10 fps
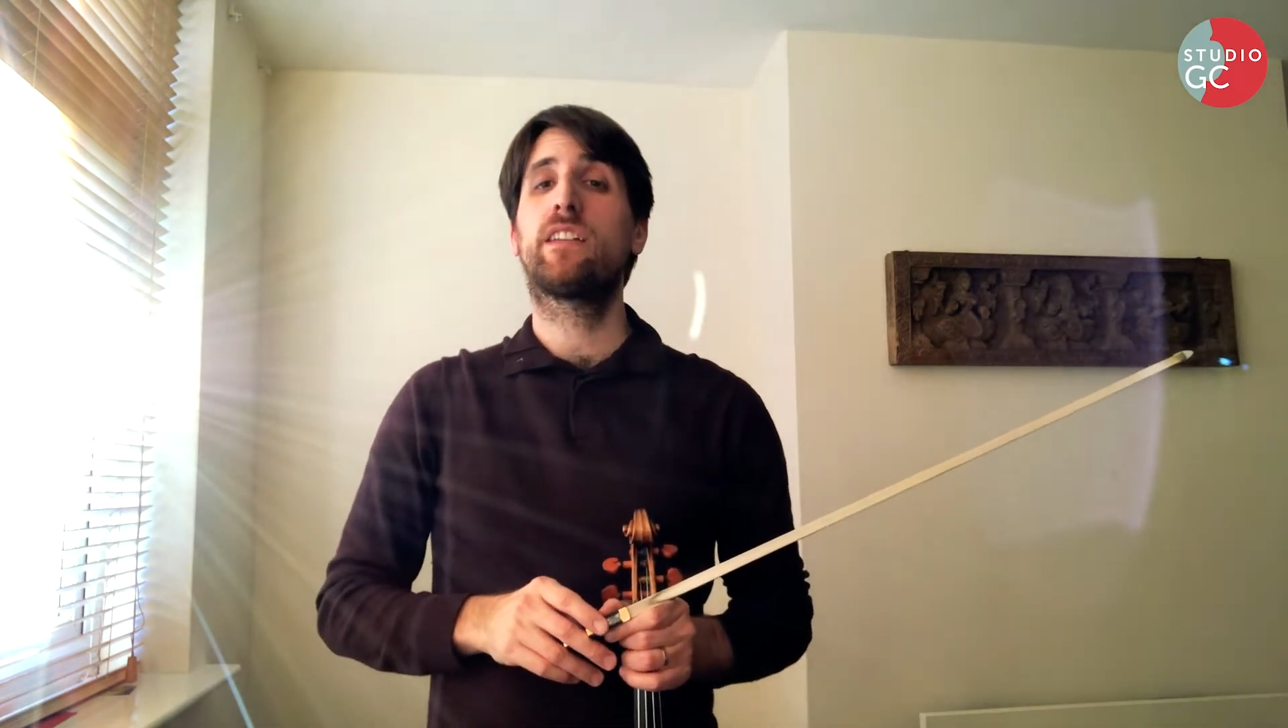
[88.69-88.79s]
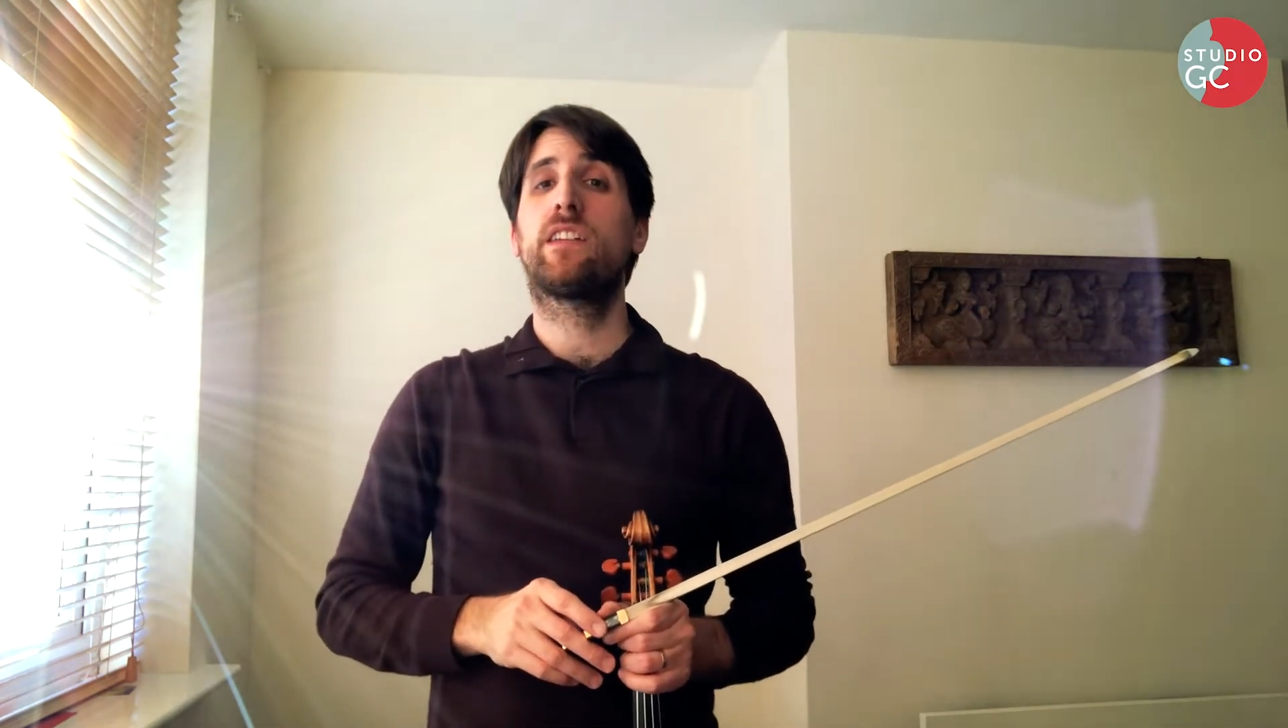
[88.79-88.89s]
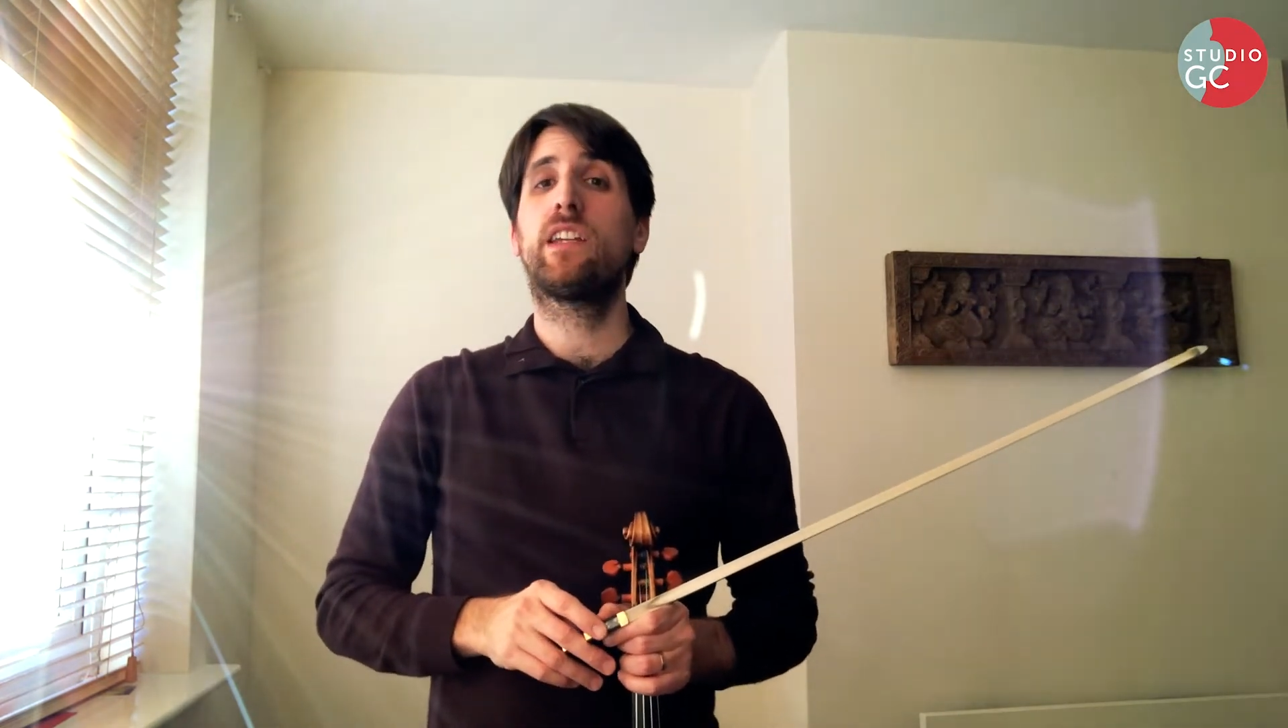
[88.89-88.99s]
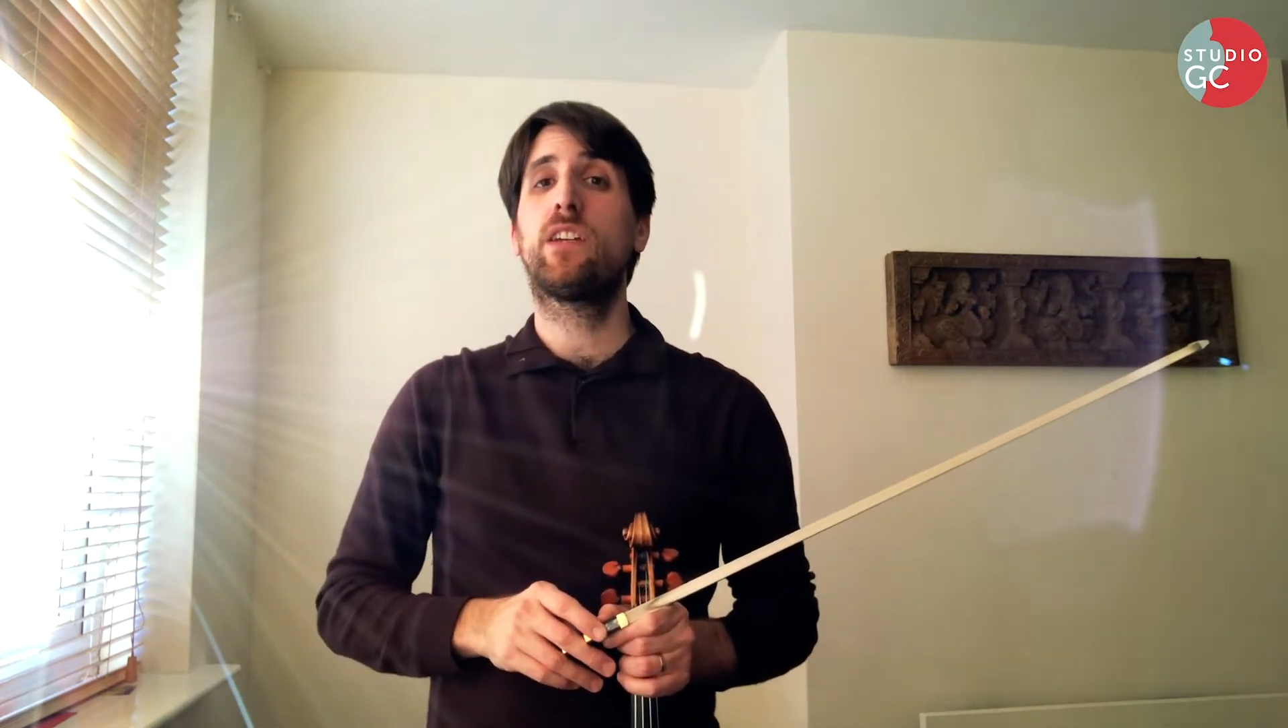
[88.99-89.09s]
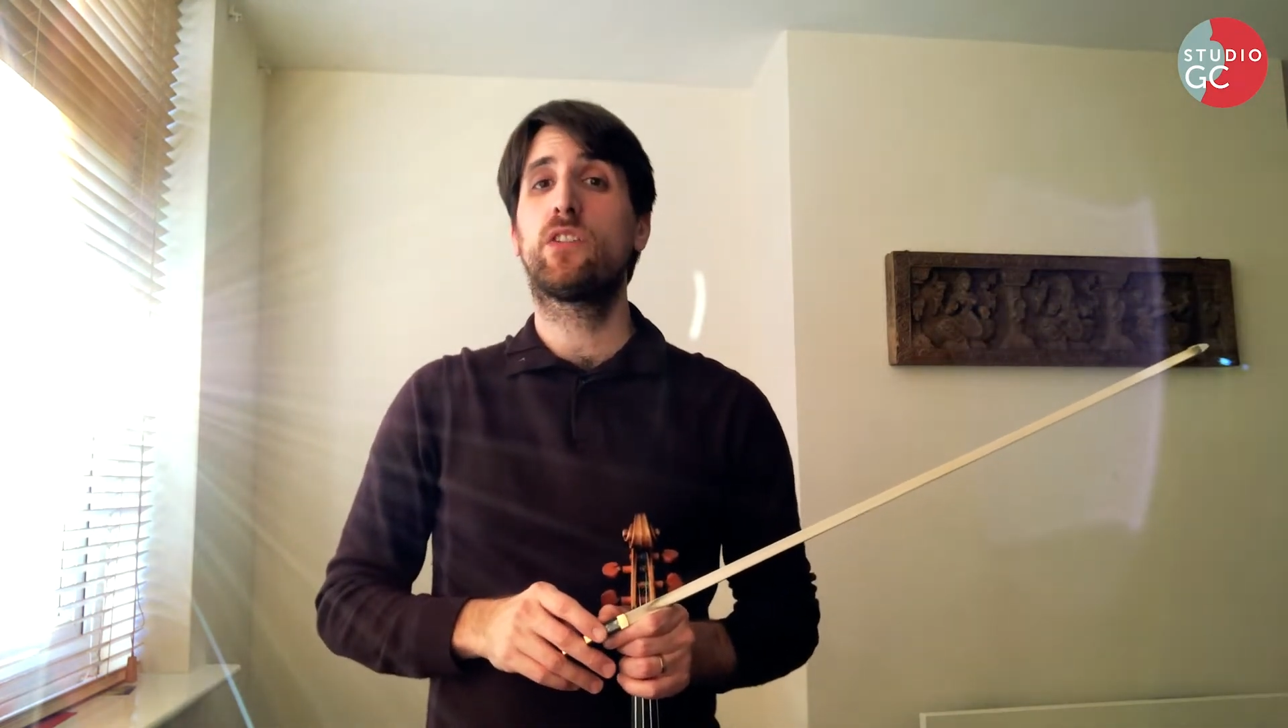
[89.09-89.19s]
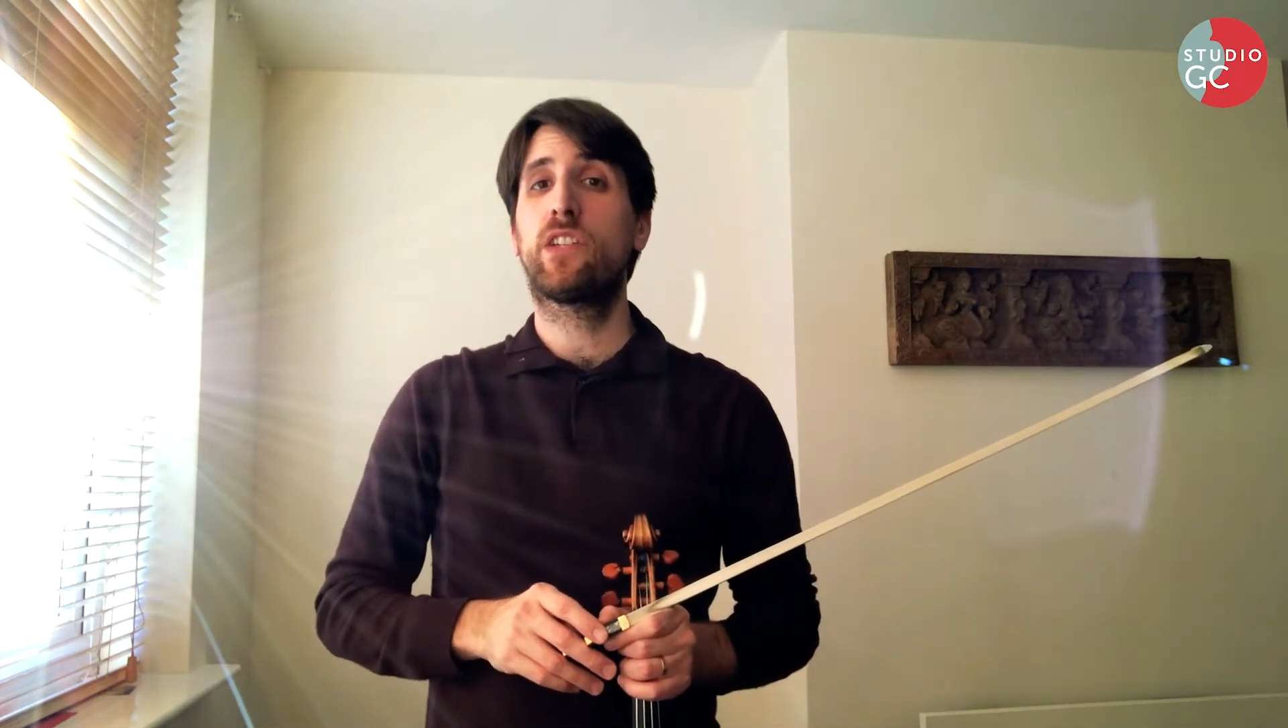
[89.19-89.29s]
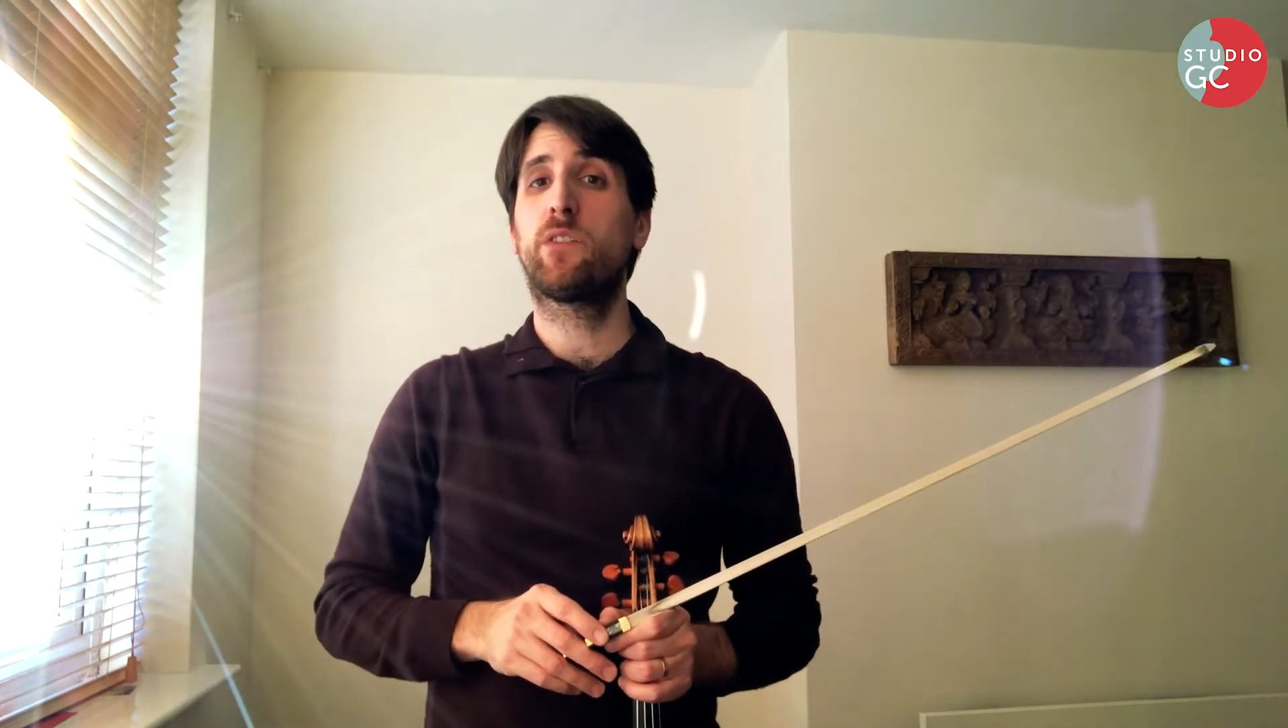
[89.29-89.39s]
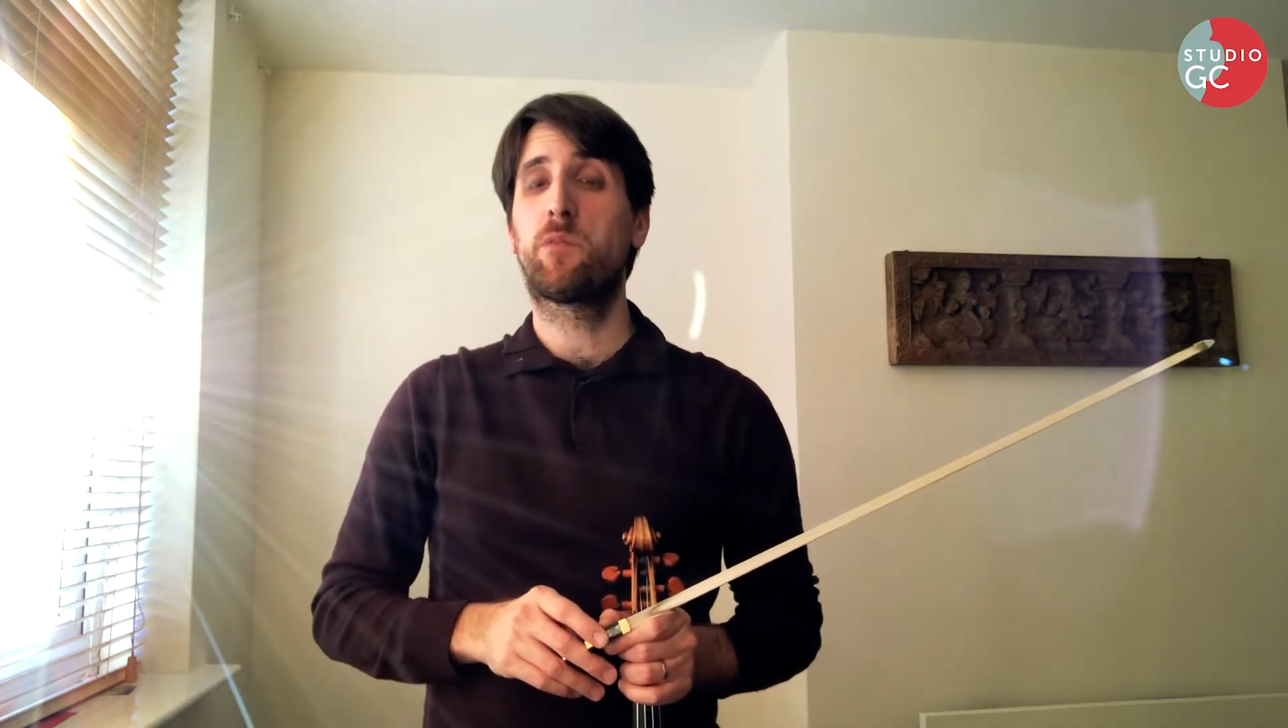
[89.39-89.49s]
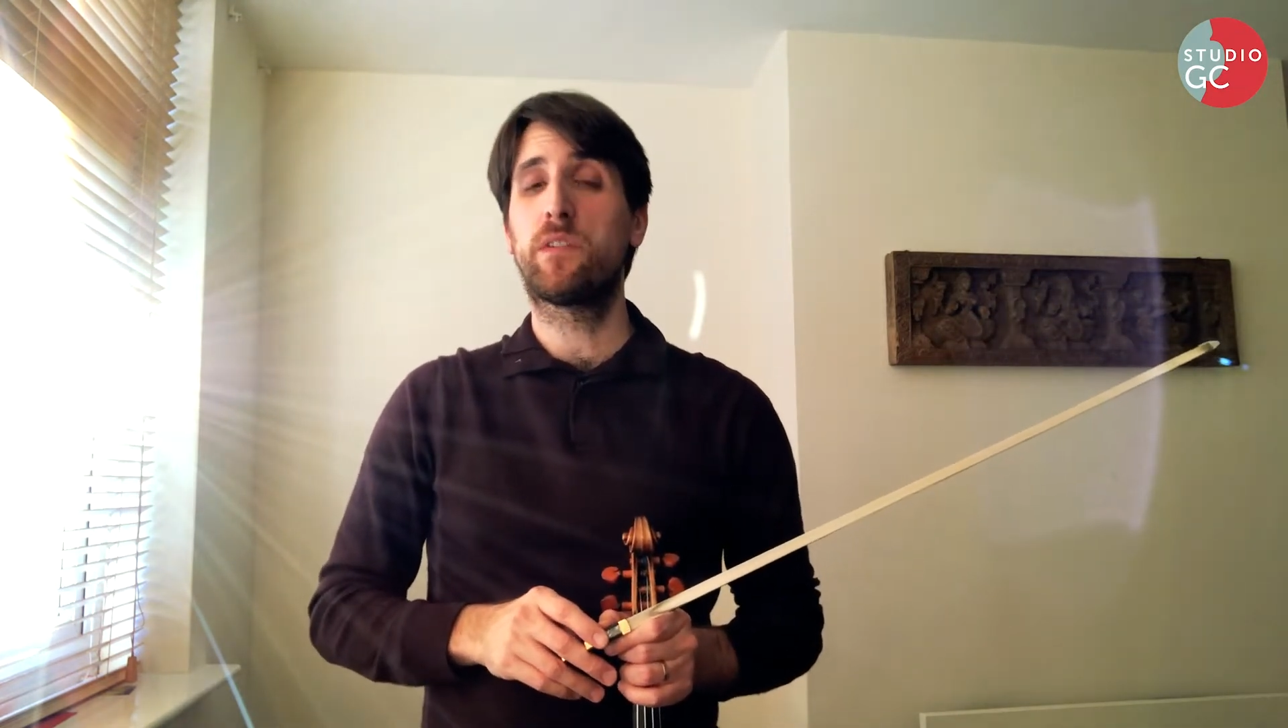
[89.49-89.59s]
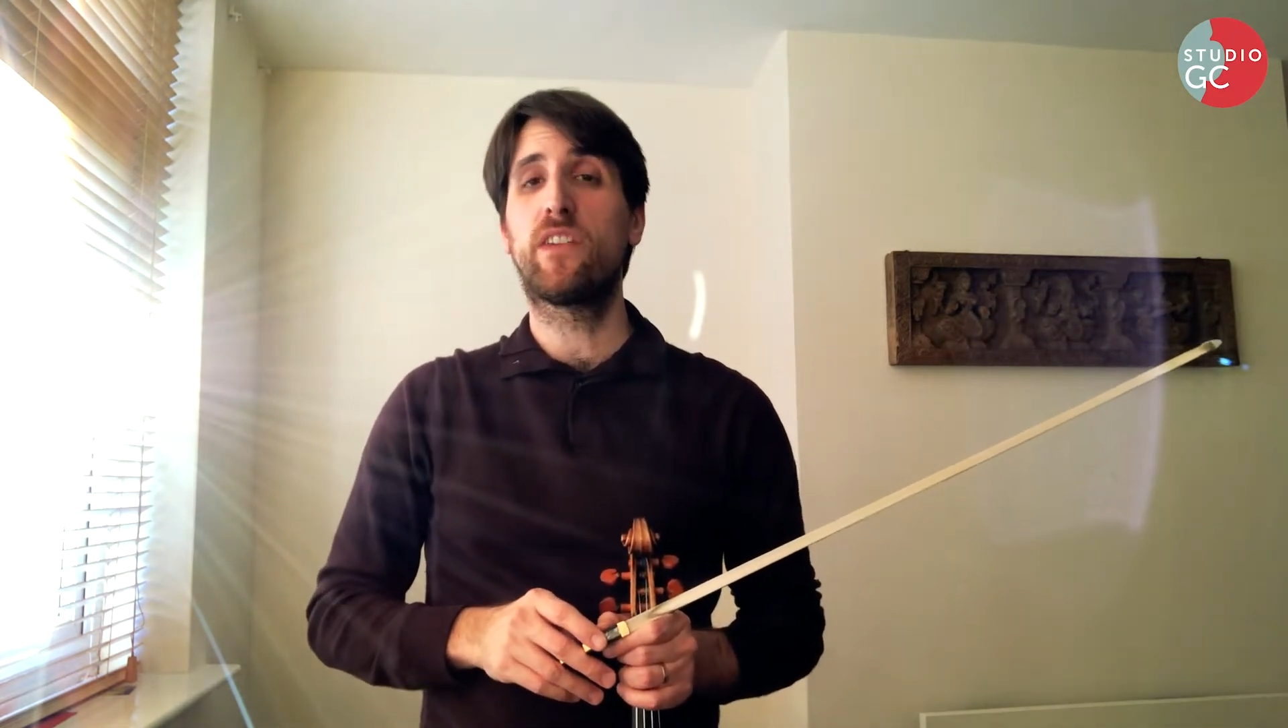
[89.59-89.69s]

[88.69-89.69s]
he or she will be